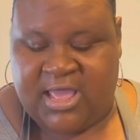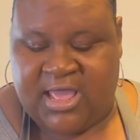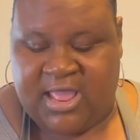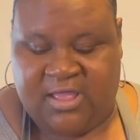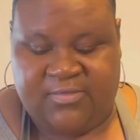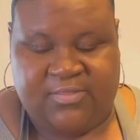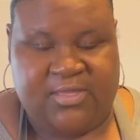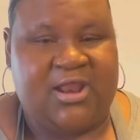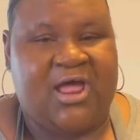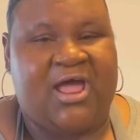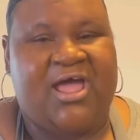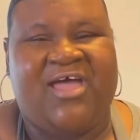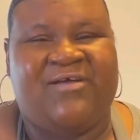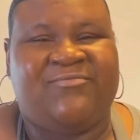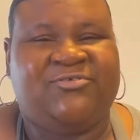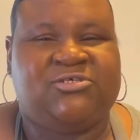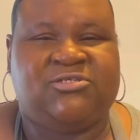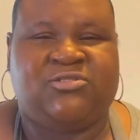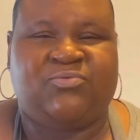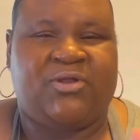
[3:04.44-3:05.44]
and then I have
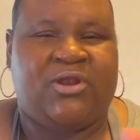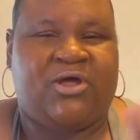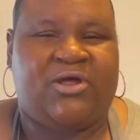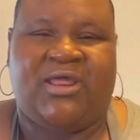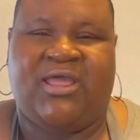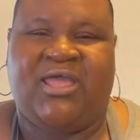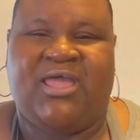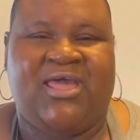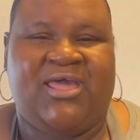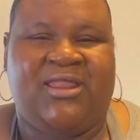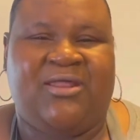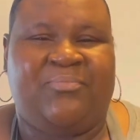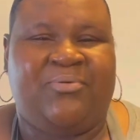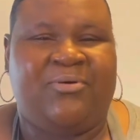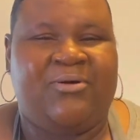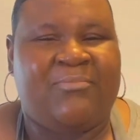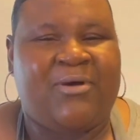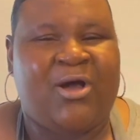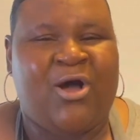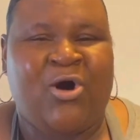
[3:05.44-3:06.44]
just went on ahead and
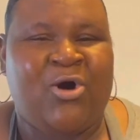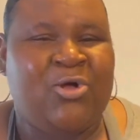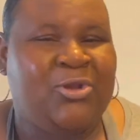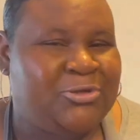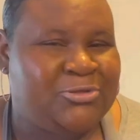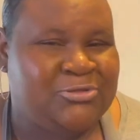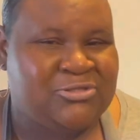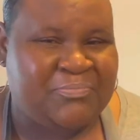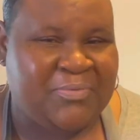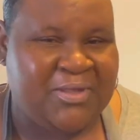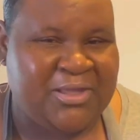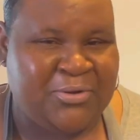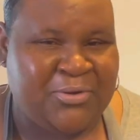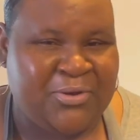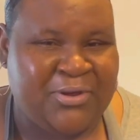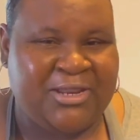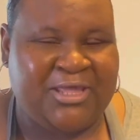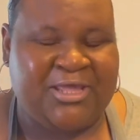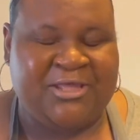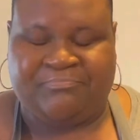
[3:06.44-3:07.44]
put my own little spin
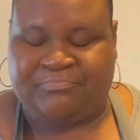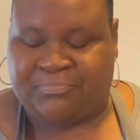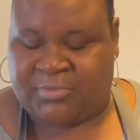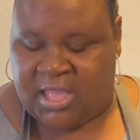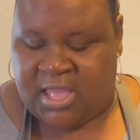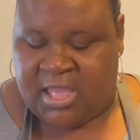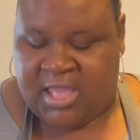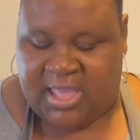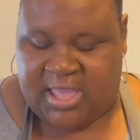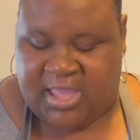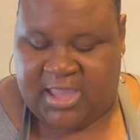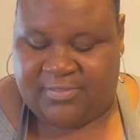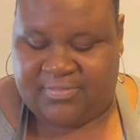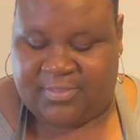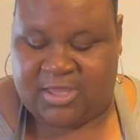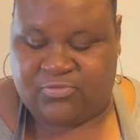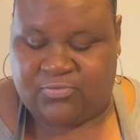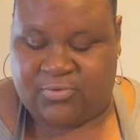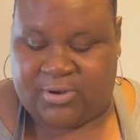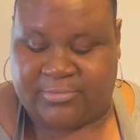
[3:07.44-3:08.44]
on it, and
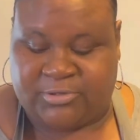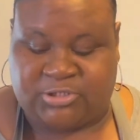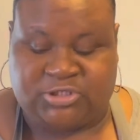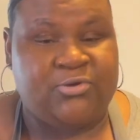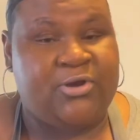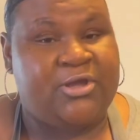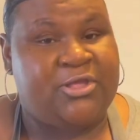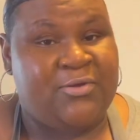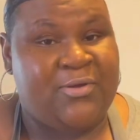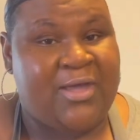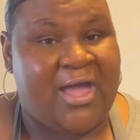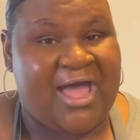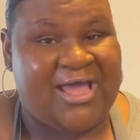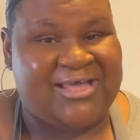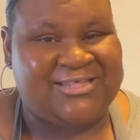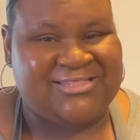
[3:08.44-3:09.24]
that's what I'm showing you guys